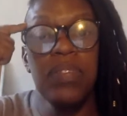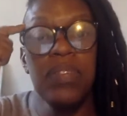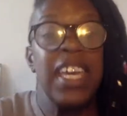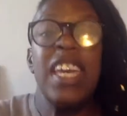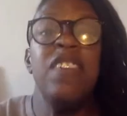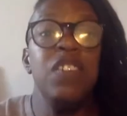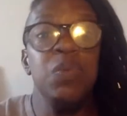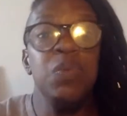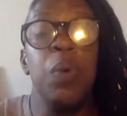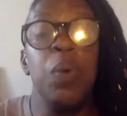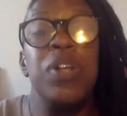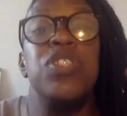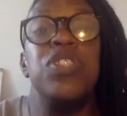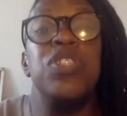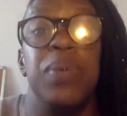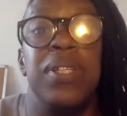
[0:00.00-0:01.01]
Even when we're
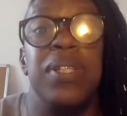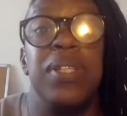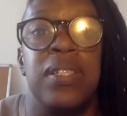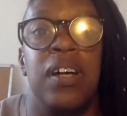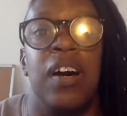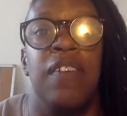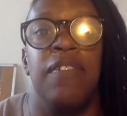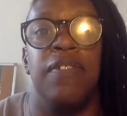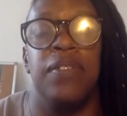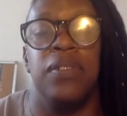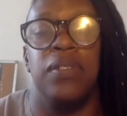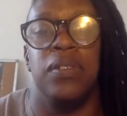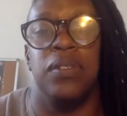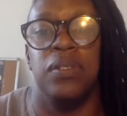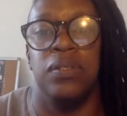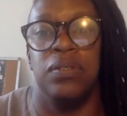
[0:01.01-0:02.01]
doing stuff,
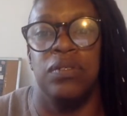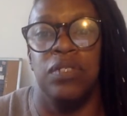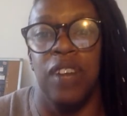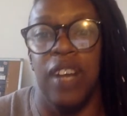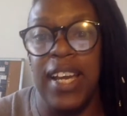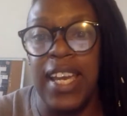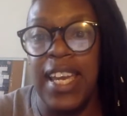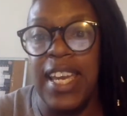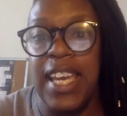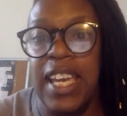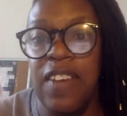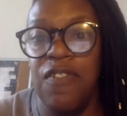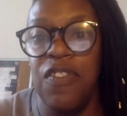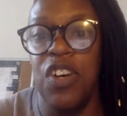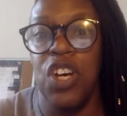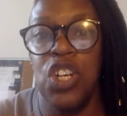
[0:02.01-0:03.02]
right?
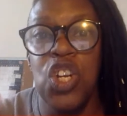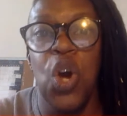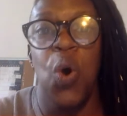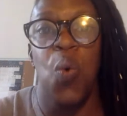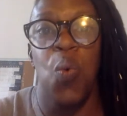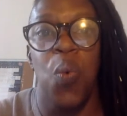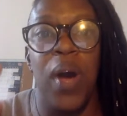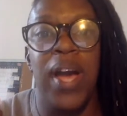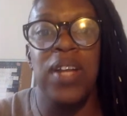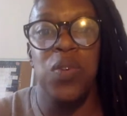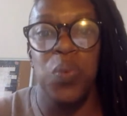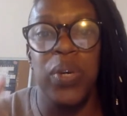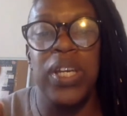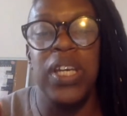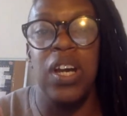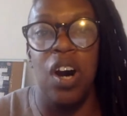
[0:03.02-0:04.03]
Even when
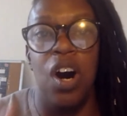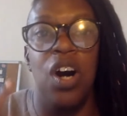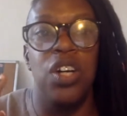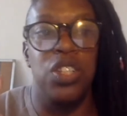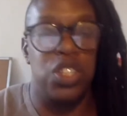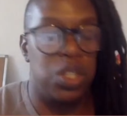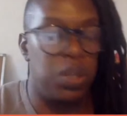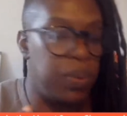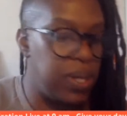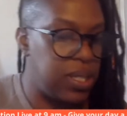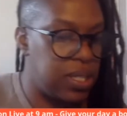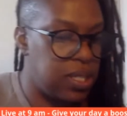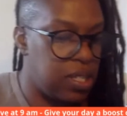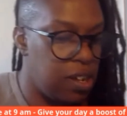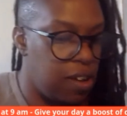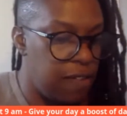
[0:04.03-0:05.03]
we are doing
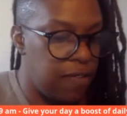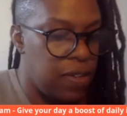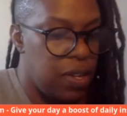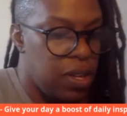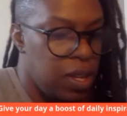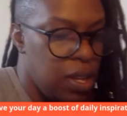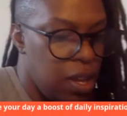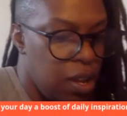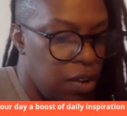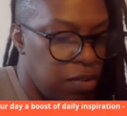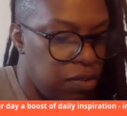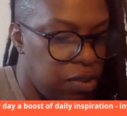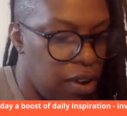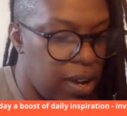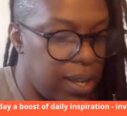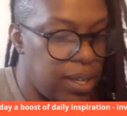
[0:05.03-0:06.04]
stuff,
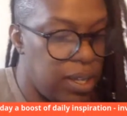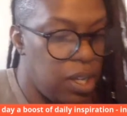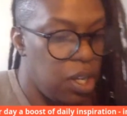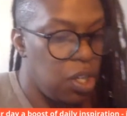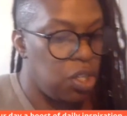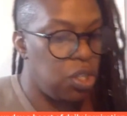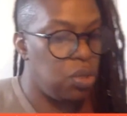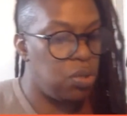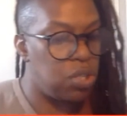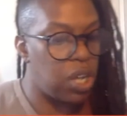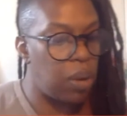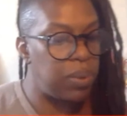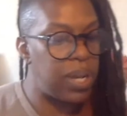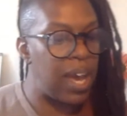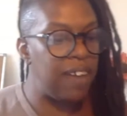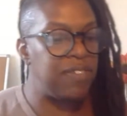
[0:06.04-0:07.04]
right? You
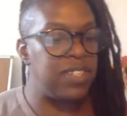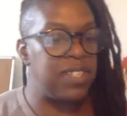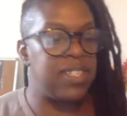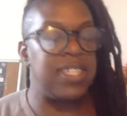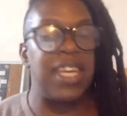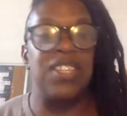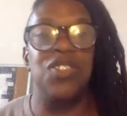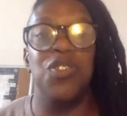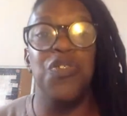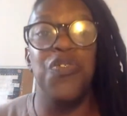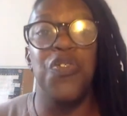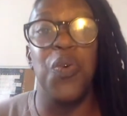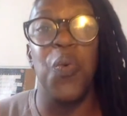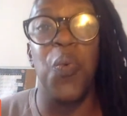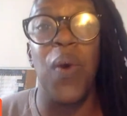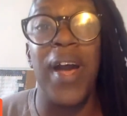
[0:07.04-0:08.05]
don't have to settle
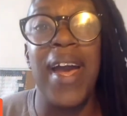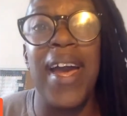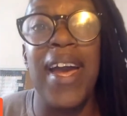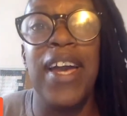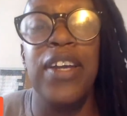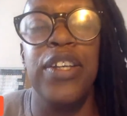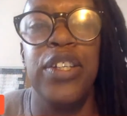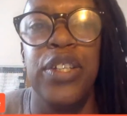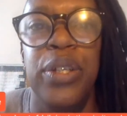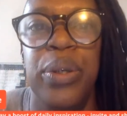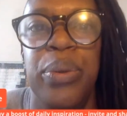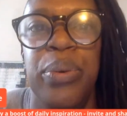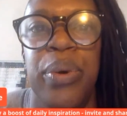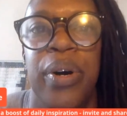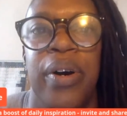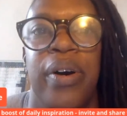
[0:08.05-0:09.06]
for where
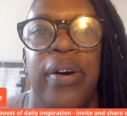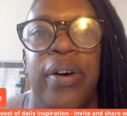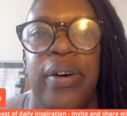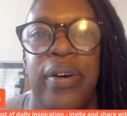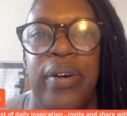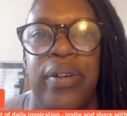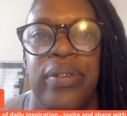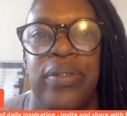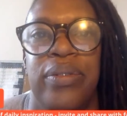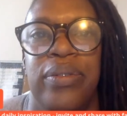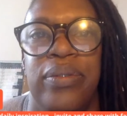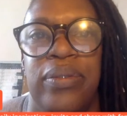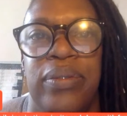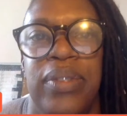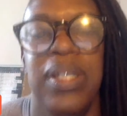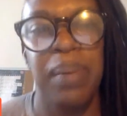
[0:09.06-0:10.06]
you are.
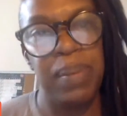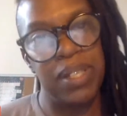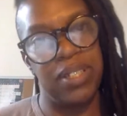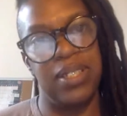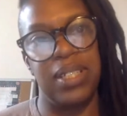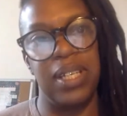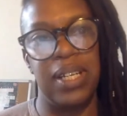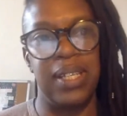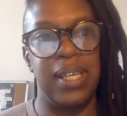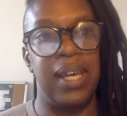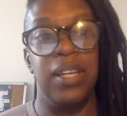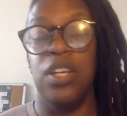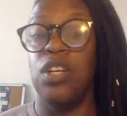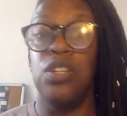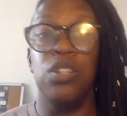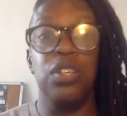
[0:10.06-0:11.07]
Let me just tell you
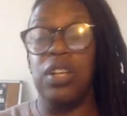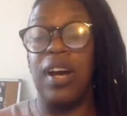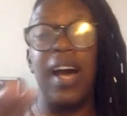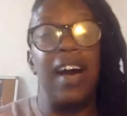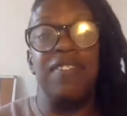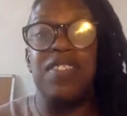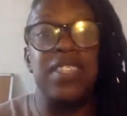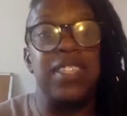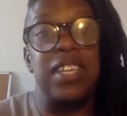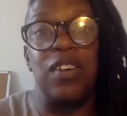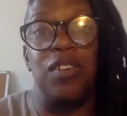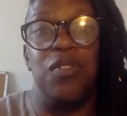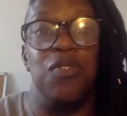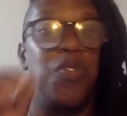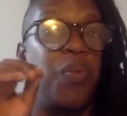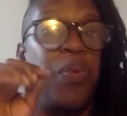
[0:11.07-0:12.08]
that. You don't have to
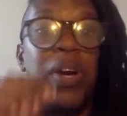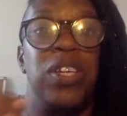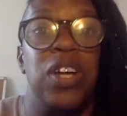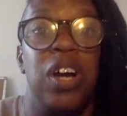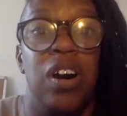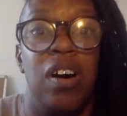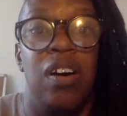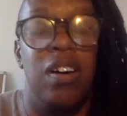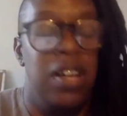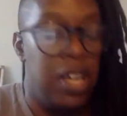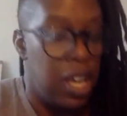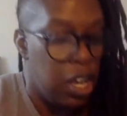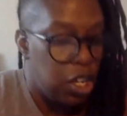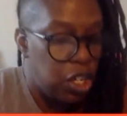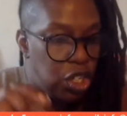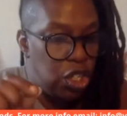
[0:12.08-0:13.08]
settle for where you are.
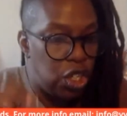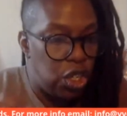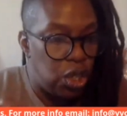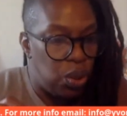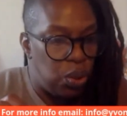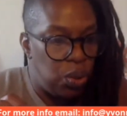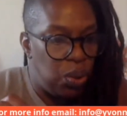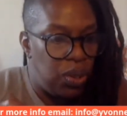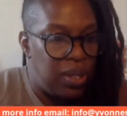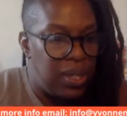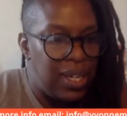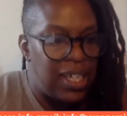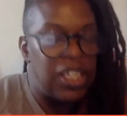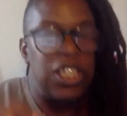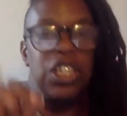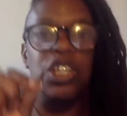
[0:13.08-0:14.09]
You
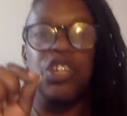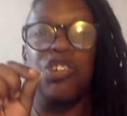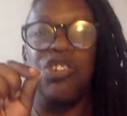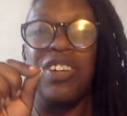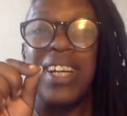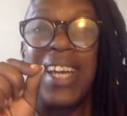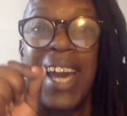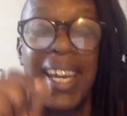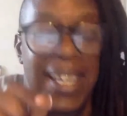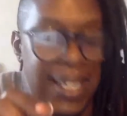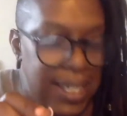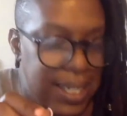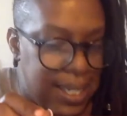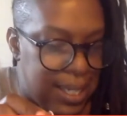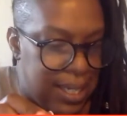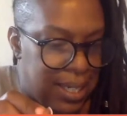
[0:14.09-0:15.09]
can
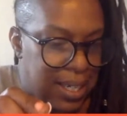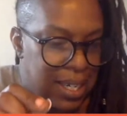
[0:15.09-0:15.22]
create